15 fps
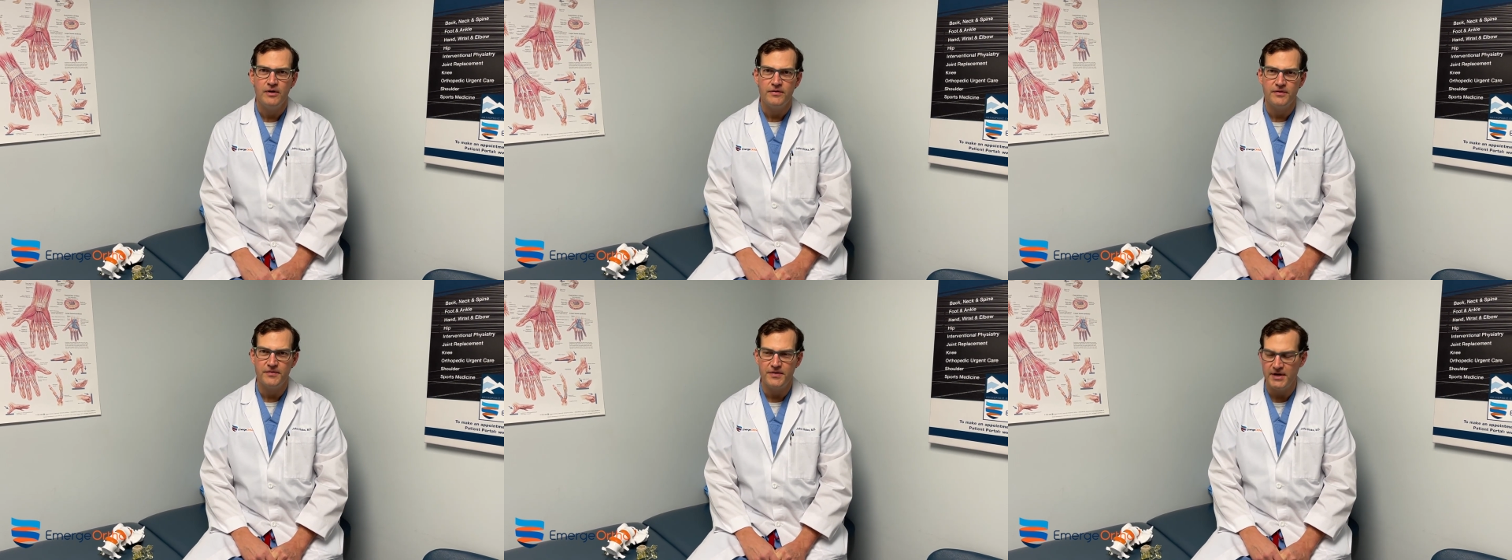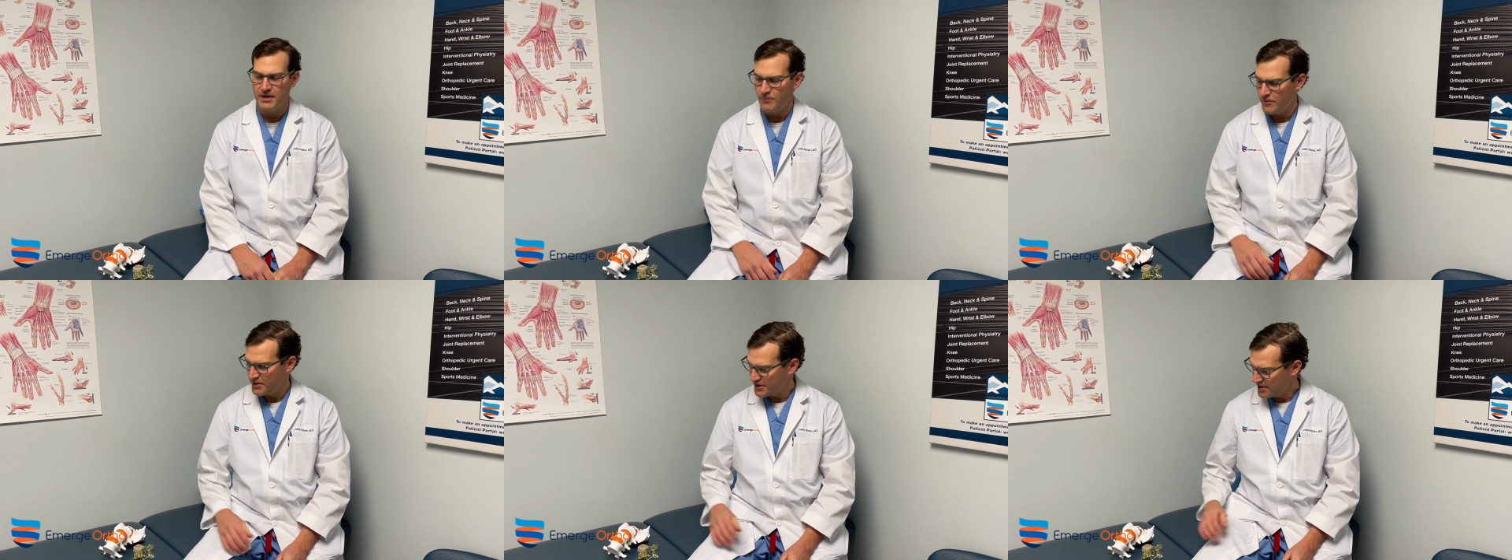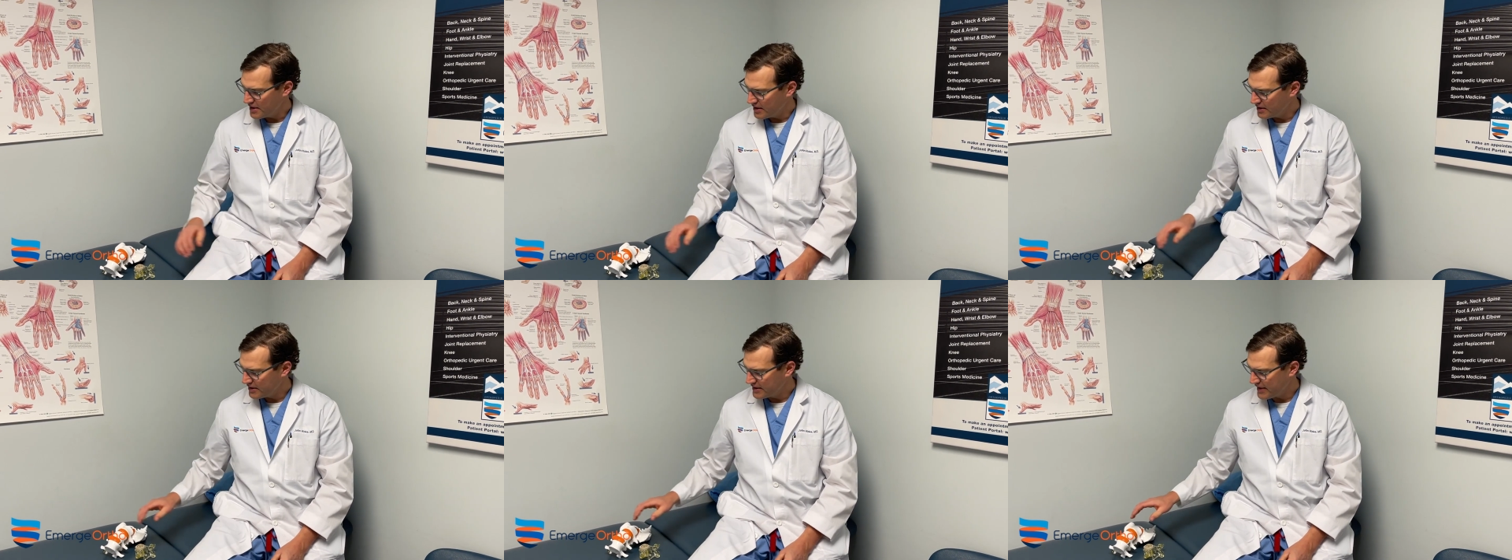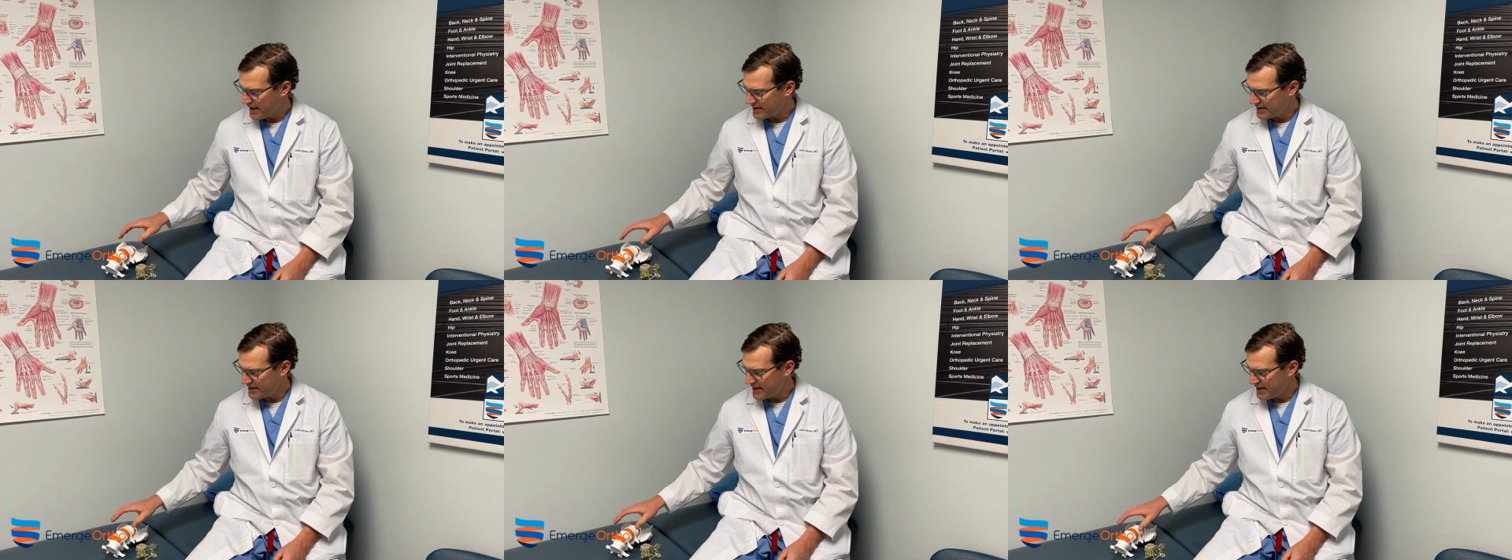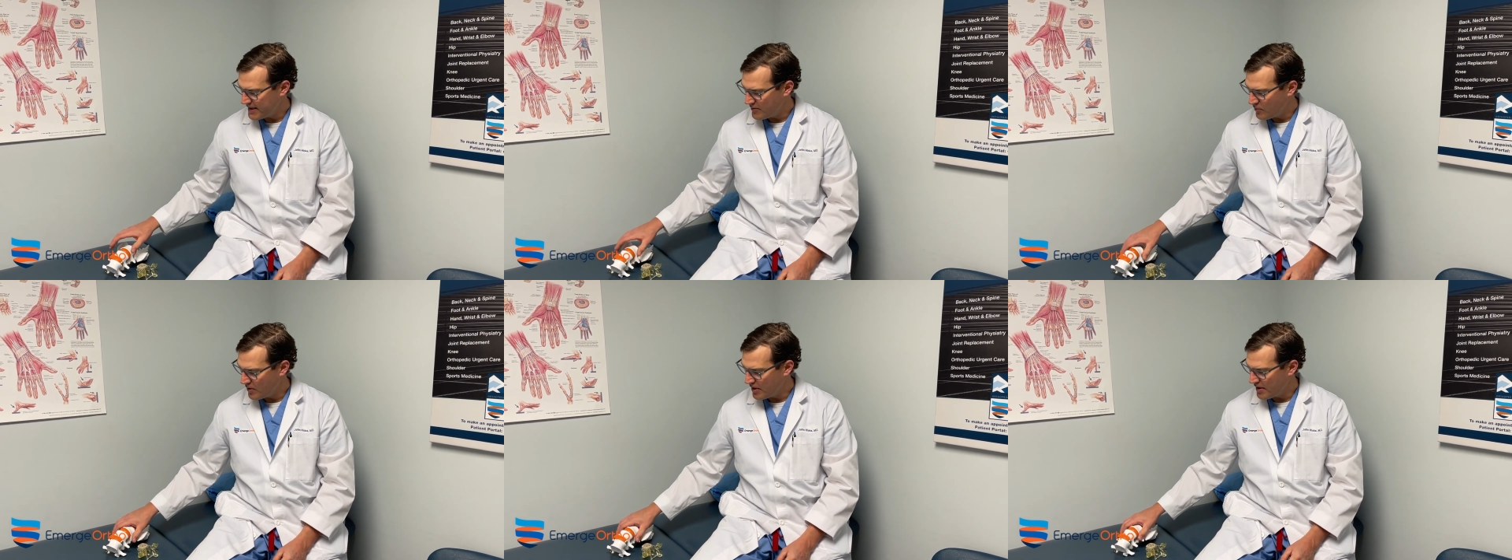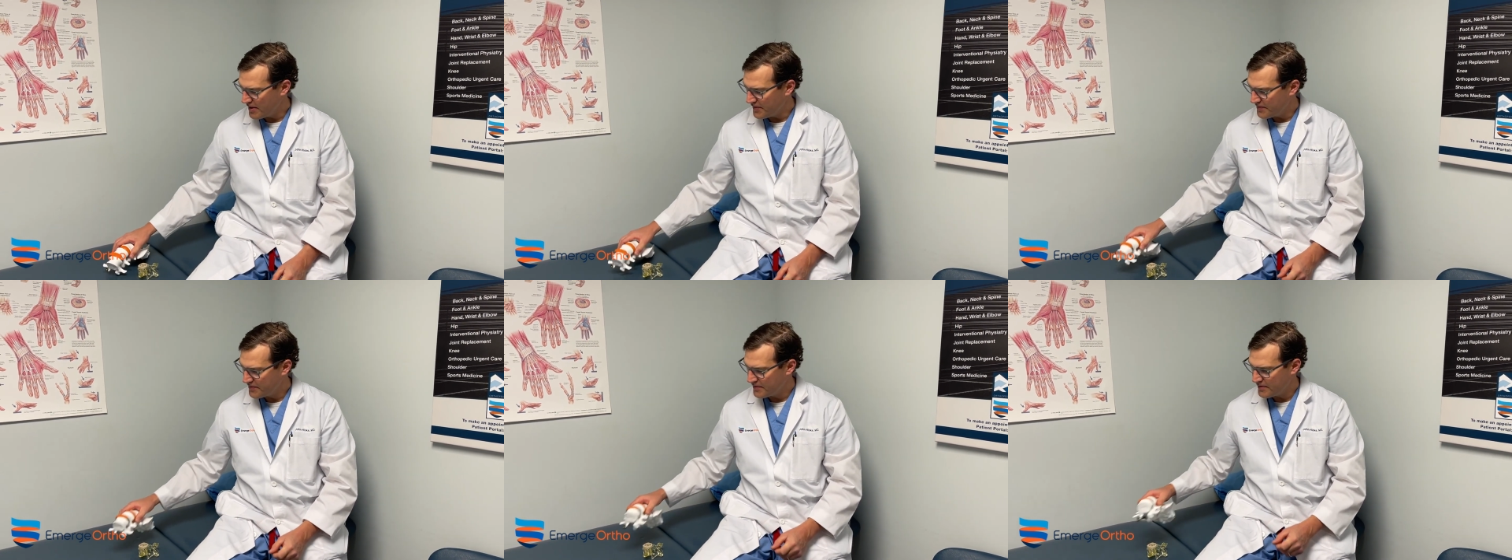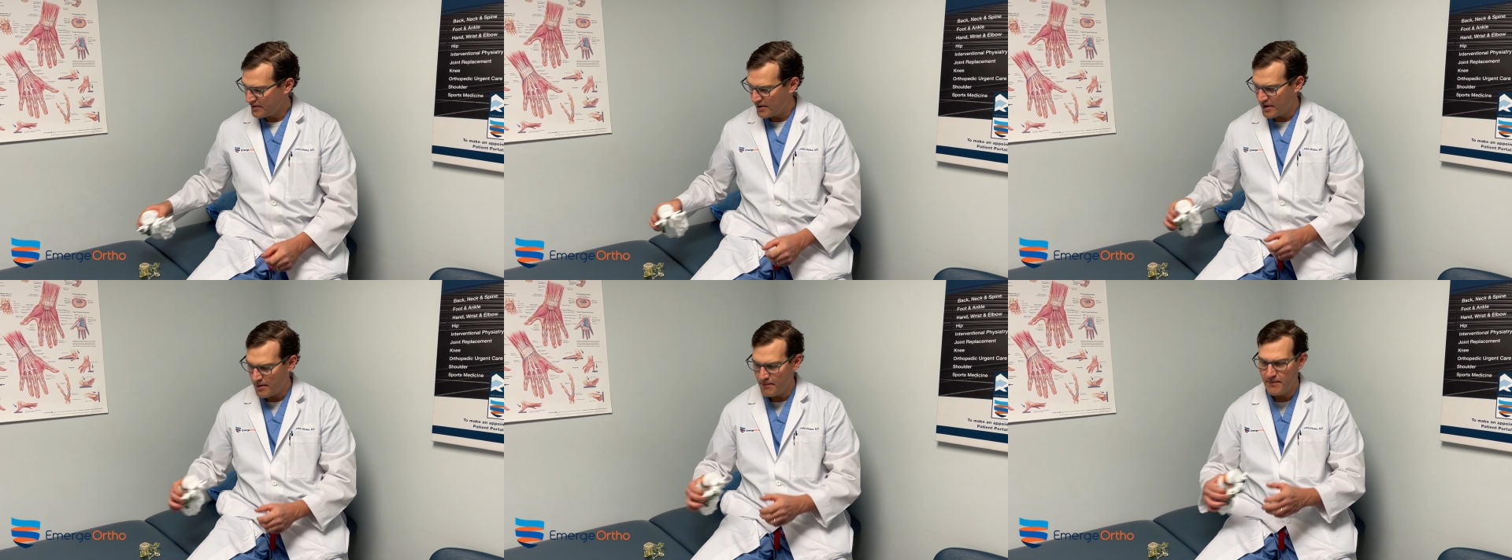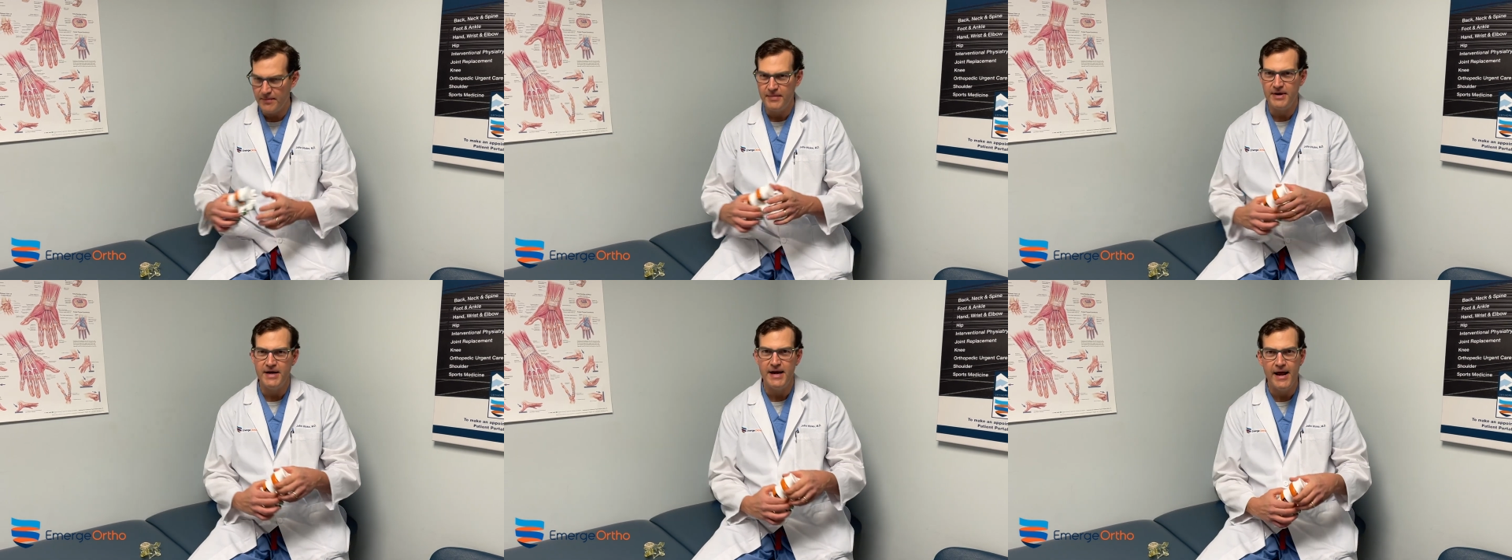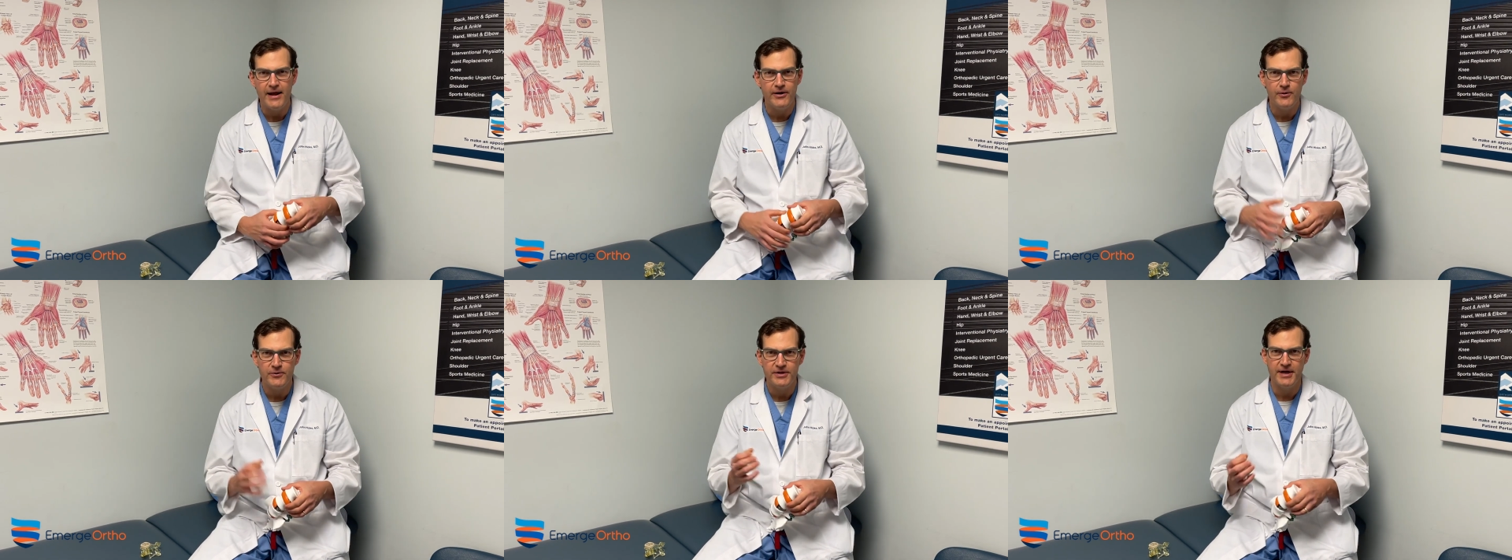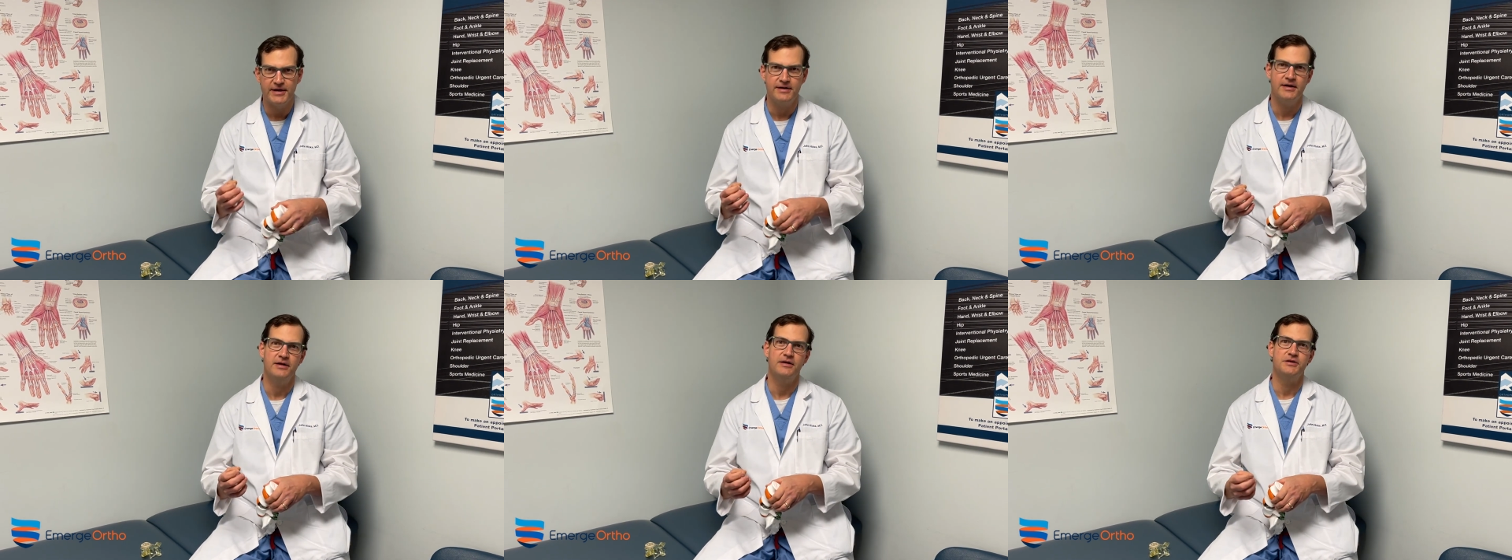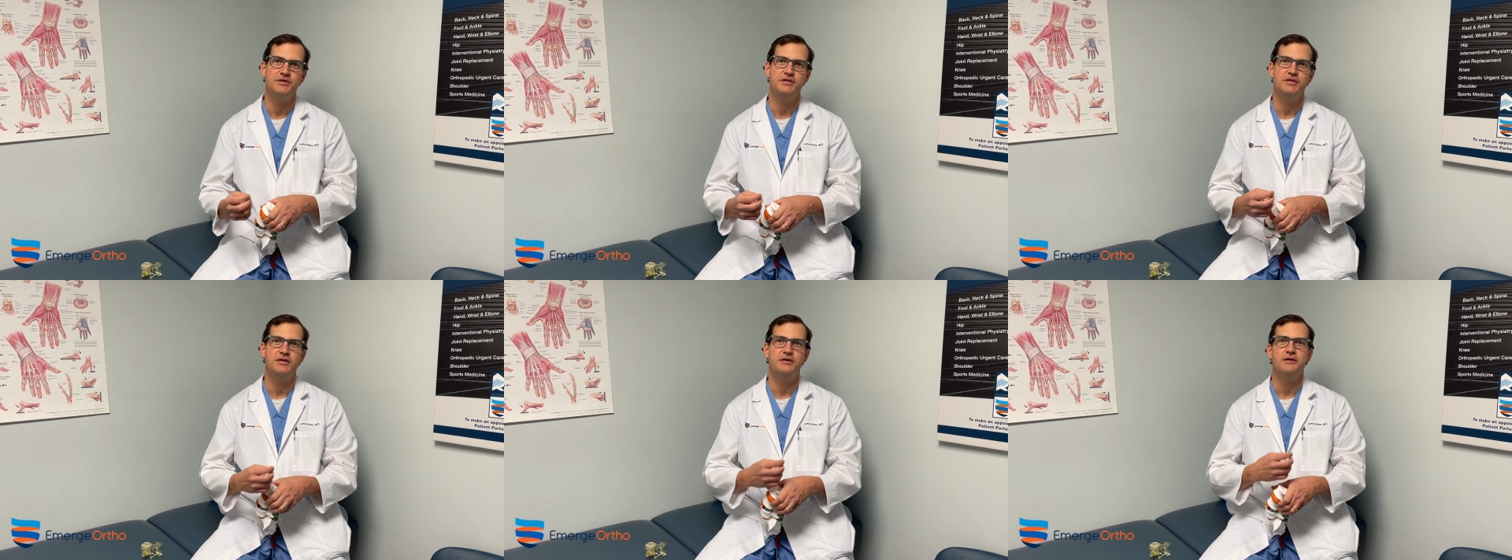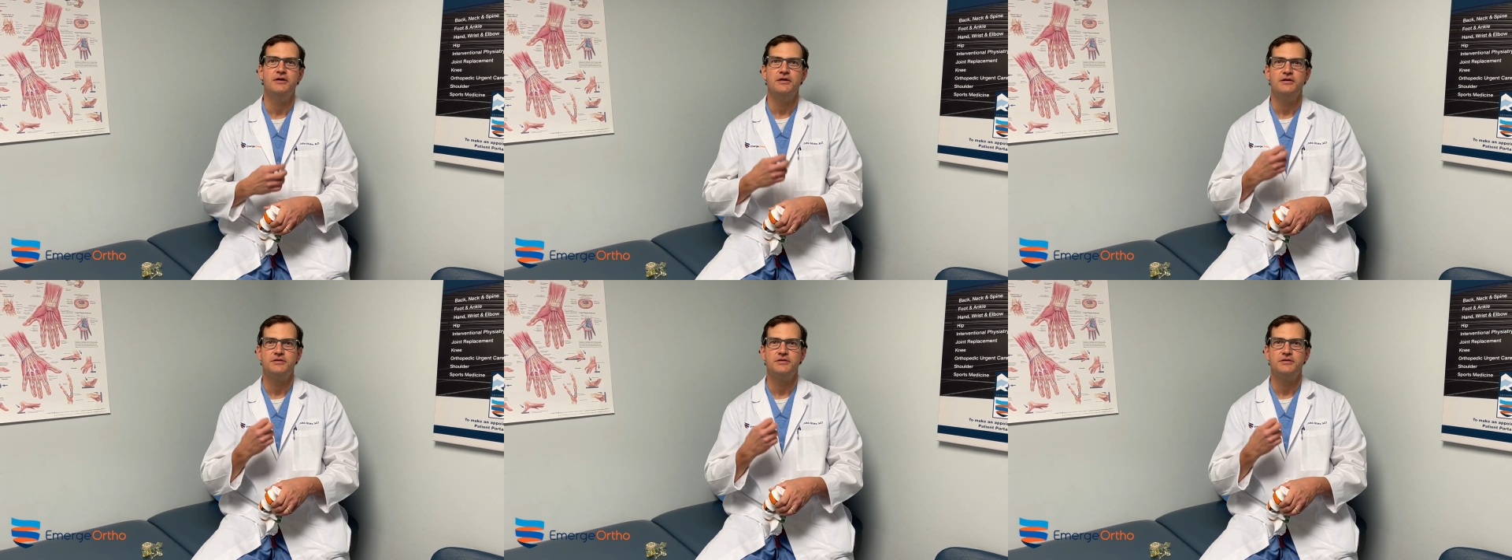the thing I wanted to look at today was nanotechnology,